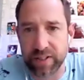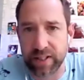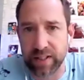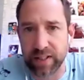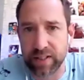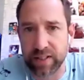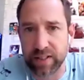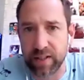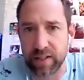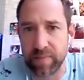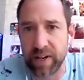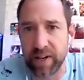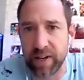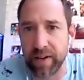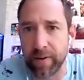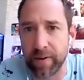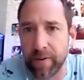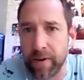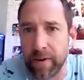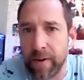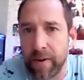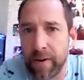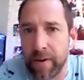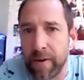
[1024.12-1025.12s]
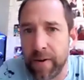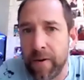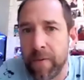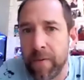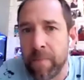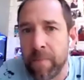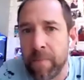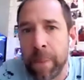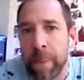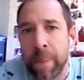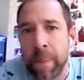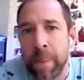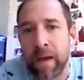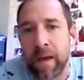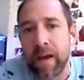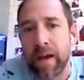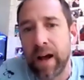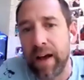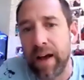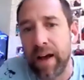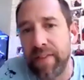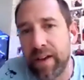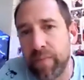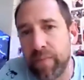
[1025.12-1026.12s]
this in a minute.
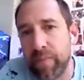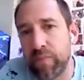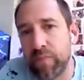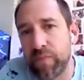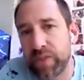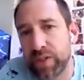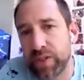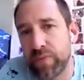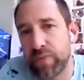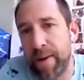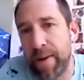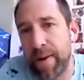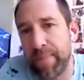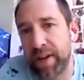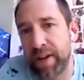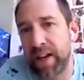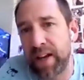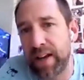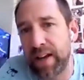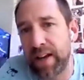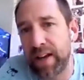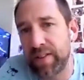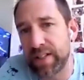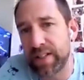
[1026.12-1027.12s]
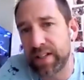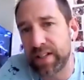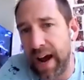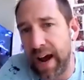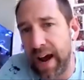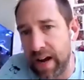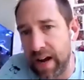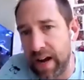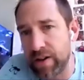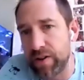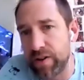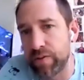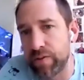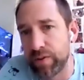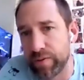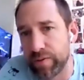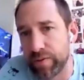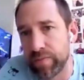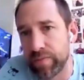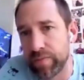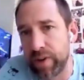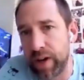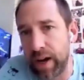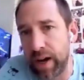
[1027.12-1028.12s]
And then to replicate this annual
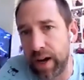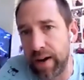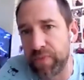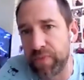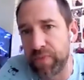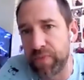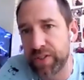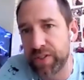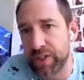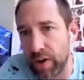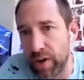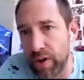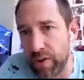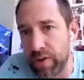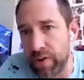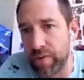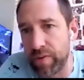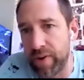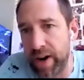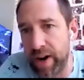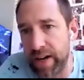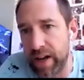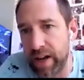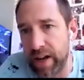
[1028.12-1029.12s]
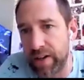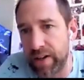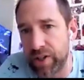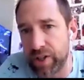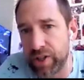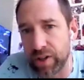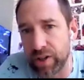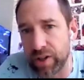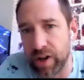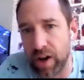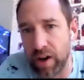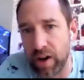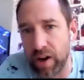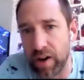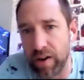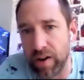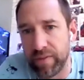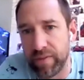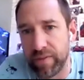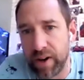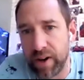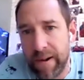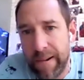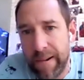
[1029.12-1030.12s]
solar radiation curve,
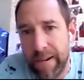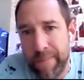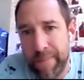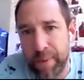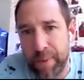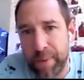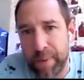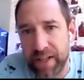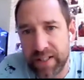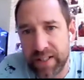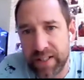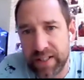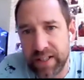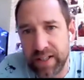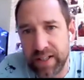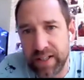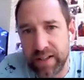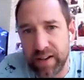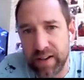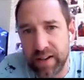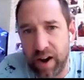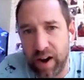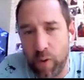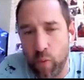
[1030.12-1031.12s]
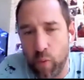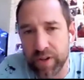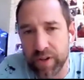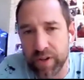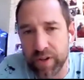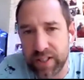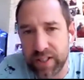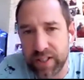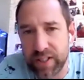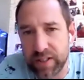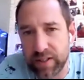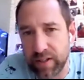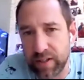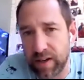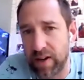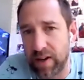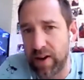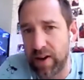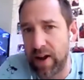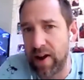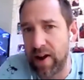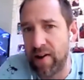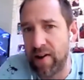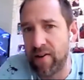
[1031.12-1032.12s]
basically I wanted to
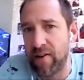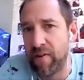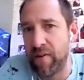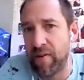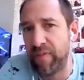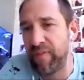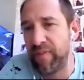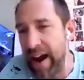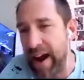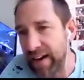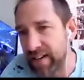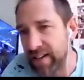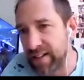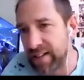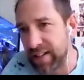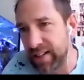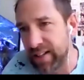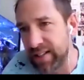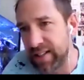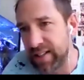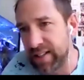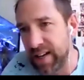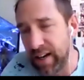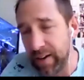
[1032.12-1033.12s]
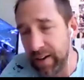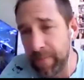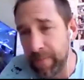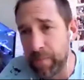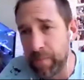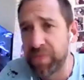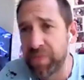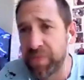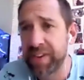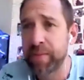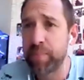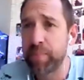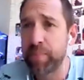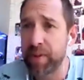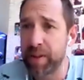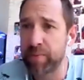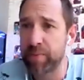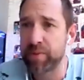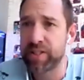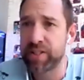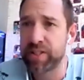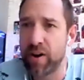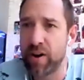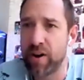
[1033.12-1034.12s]
factor this in, but there was
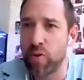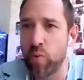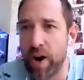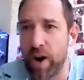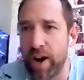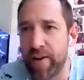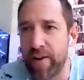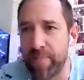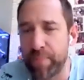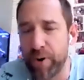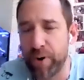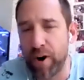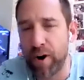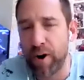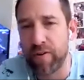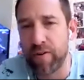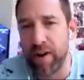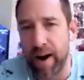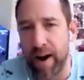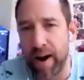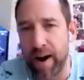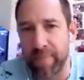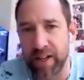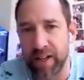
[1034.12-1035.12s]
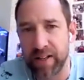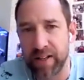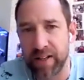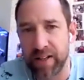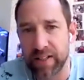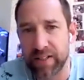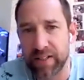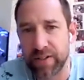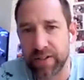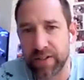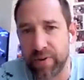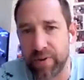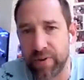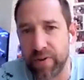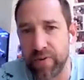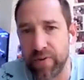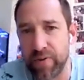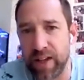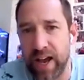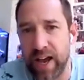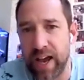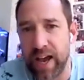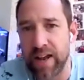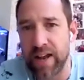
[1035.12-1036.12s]
no way of programming this through the
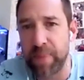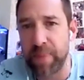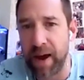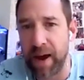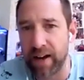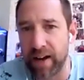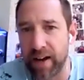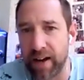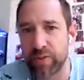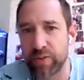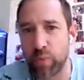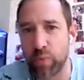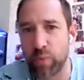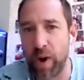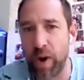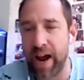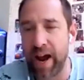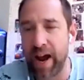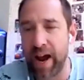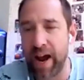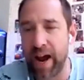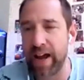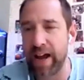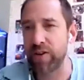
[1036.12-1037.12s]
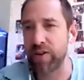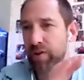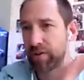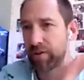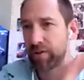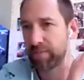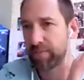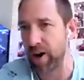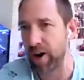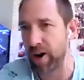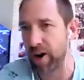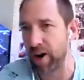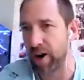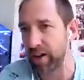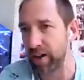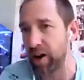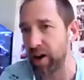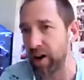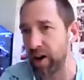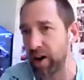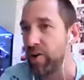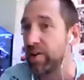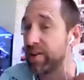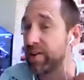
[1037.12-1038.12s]
Apex where you could write the
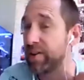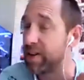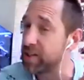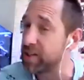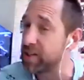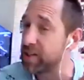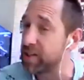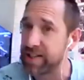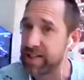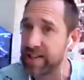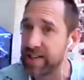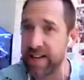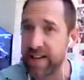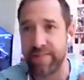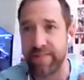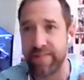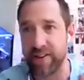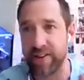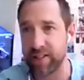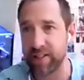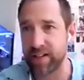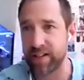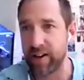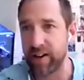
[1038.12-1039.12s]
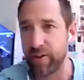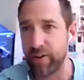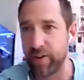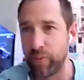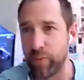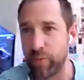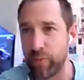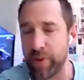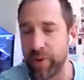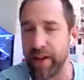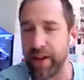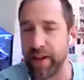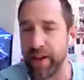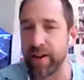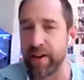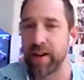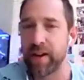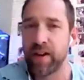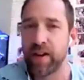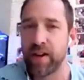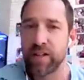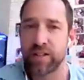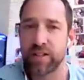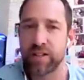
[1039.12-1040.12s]
code and then just leave it to get on with it.
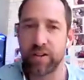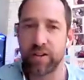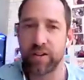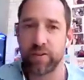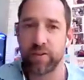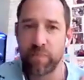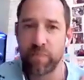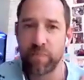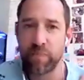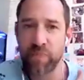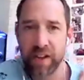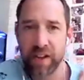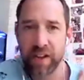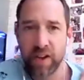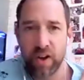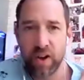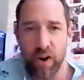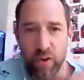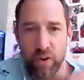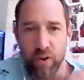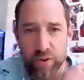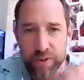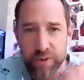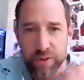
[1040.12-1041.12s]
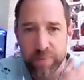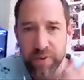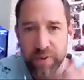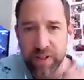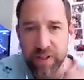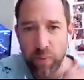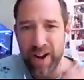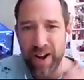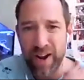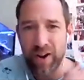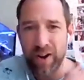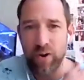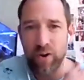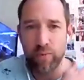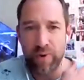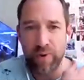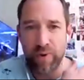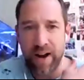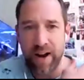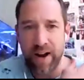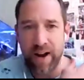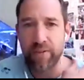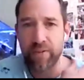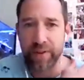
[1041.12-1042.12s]
So ultimately the way I got
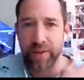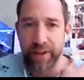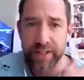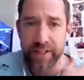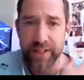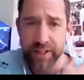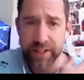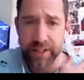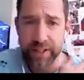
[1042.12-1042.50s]
around this